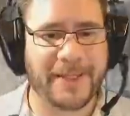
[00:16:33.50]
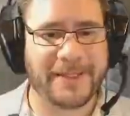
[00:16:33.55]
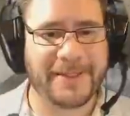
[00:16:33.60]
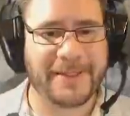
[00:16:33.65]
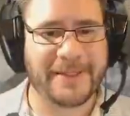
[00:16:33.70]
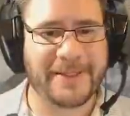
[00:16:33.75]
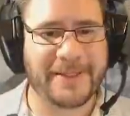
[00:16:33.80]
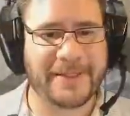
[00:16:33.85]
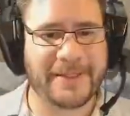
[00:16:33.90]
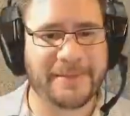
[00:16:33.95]

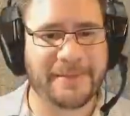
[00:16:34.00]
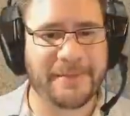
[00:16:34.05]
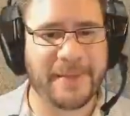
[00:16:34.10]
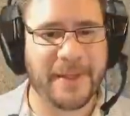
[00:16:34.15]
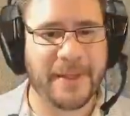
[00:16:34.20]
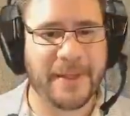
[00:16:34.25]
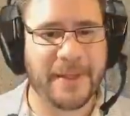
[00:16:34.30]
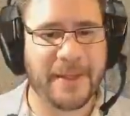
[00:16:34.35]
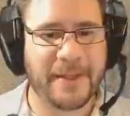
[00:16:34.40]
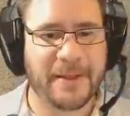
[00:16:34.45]
system,
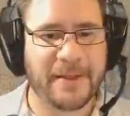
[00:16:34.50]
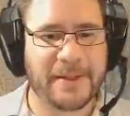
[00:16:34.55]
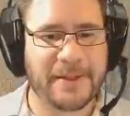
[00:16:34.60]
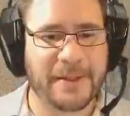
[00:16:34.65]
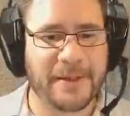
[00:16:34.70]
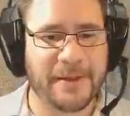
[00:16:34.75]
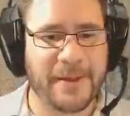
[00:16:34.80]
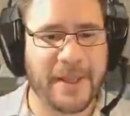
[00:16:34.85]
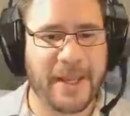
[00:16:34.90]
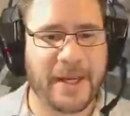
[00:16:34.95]

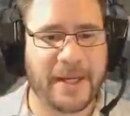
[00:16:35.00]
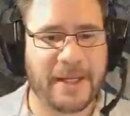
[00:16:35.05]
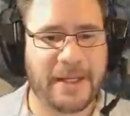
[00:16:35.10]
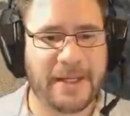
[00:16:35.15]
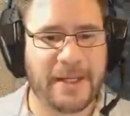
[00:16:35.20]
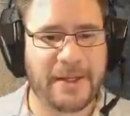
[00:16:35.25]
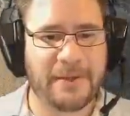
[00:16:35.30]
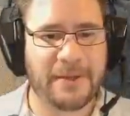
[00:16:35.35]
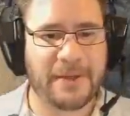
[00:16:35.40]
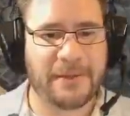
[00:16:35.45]
so that
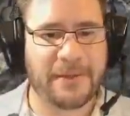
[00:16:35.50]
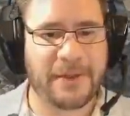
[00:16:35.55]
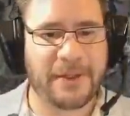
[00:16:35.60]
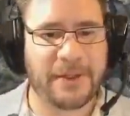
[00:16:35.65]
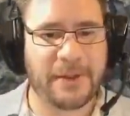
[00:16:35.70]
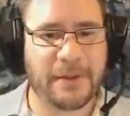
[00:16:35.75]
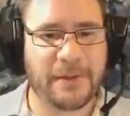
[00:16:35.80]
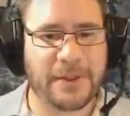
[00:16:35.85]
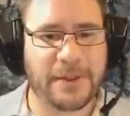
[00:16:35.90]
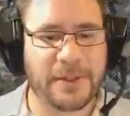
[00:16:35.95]
even if you
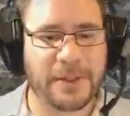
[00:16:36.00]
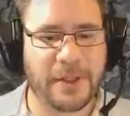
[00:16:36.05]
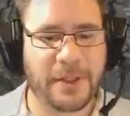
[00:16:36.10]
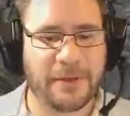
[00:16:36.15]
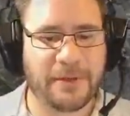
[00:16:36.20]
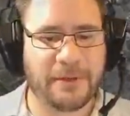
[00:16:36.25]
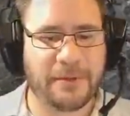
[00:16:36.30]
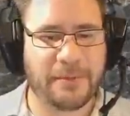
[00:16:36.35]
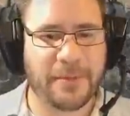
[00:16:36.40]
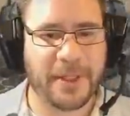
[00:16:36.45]
do have a
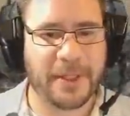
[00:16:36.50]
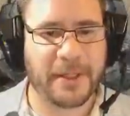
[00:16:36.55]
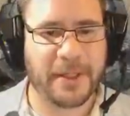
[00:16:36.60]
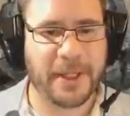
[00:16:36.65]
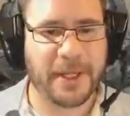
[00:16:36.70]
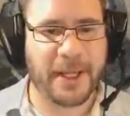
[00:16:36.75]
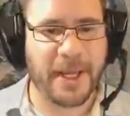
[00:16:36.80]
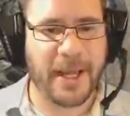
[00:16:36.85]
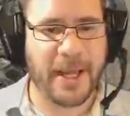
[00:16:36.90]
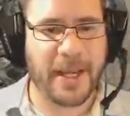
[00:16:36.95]
shut-off button
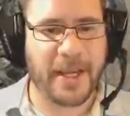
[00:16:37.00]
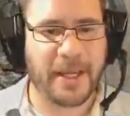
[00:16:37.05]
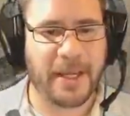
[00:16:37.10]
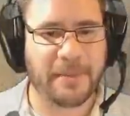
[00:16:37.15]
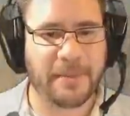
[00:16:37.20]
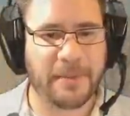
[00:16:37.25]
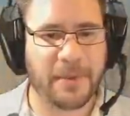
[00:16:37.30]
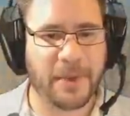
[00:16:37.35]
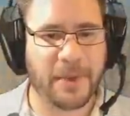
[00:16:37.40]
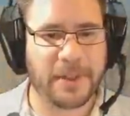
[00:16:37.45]
like I
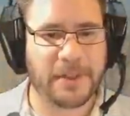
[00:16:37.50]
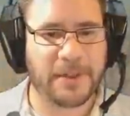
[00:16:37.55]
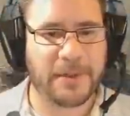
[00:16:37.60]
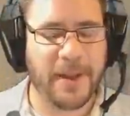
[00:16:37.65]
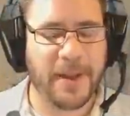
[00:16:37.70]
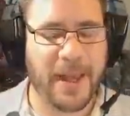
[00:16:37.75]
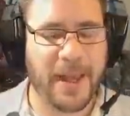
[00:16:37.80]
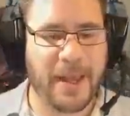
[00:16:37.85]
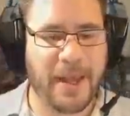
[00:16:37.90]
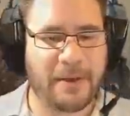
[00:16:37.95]
am going to
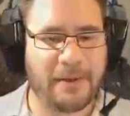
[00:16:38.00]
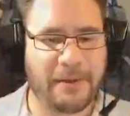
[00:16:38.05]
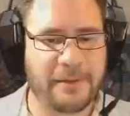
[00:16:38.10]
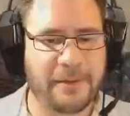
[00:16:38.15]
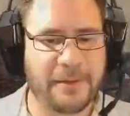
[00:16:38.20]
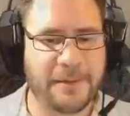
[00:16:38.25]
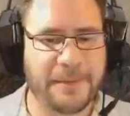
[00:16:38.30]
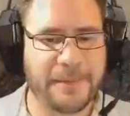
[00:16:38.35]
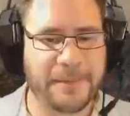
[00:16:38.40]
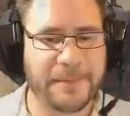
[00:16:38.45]
have,
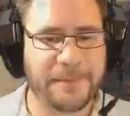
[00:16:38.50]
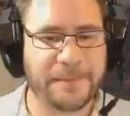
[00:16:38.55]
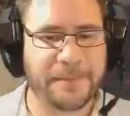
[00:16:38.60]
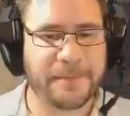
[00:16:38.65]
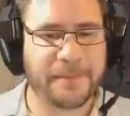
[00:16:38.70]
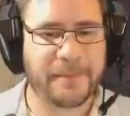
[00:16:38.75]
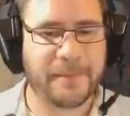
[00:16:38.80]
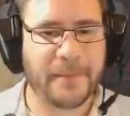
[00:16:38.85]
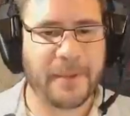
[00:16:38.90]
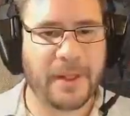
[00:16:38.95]

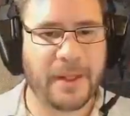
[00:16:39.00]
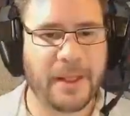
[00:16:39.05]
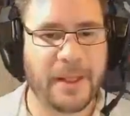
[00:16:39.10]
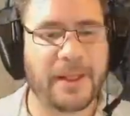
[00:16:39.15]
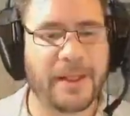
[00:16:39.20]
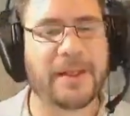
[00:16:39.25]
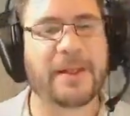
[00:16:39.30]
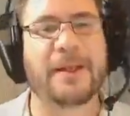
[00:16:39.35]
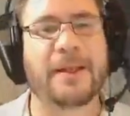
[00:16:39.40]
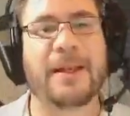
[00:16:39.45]

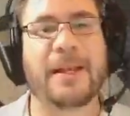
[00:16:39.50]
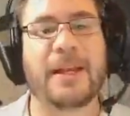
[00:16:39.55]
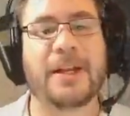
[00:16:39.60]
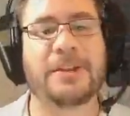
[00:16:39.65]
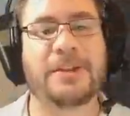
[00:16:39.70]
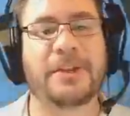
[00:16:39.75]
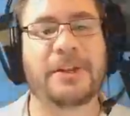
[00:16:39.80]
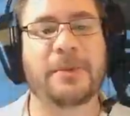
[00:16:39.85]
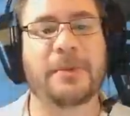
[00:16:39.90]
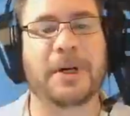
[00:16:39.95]
it'll
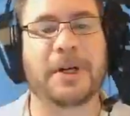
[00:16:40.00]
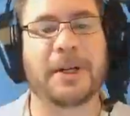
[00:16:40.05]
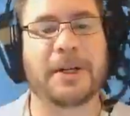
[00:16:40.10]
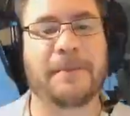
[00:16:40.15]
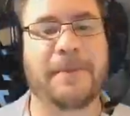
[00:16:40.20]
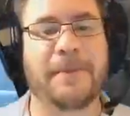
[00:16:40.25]
still work.